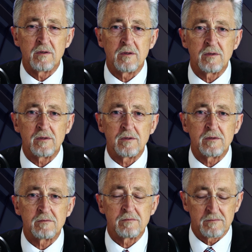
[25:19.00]

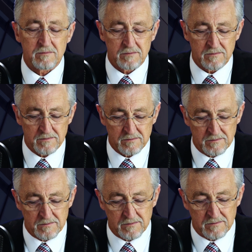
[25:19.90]

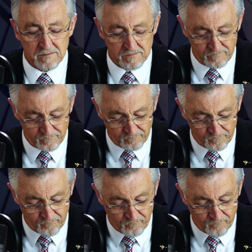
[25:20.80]
(silence)